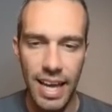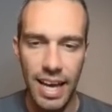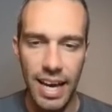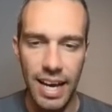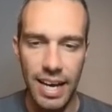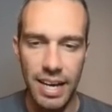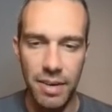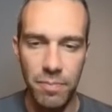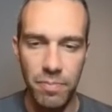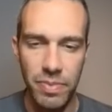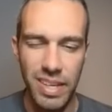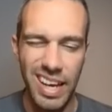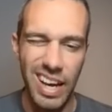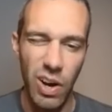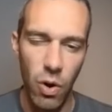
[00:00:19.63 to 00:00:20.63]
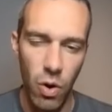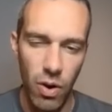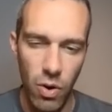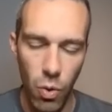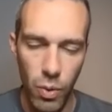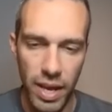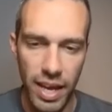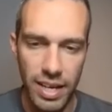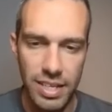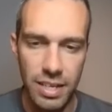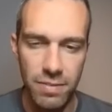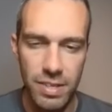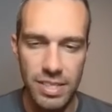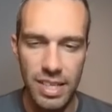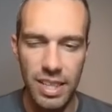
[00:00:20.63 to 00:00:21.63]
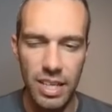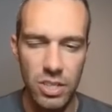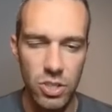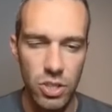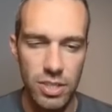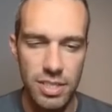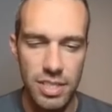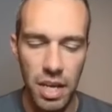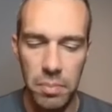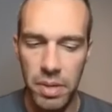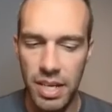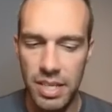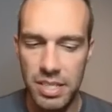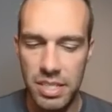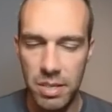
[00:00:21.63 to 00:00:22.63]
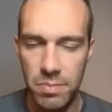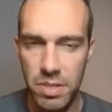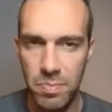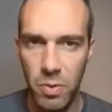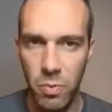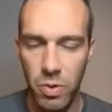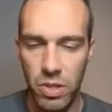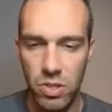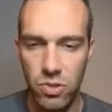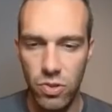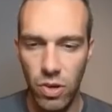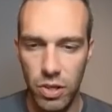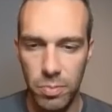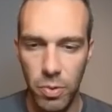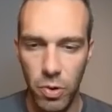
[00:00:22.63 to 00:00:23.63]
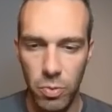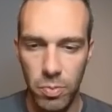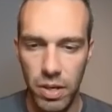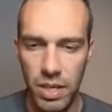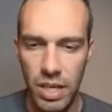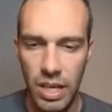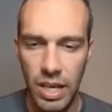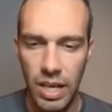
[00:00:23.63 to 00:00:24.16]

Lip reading: okay on defense, and then good stamina, it seems to be one of the stronger Pokemon.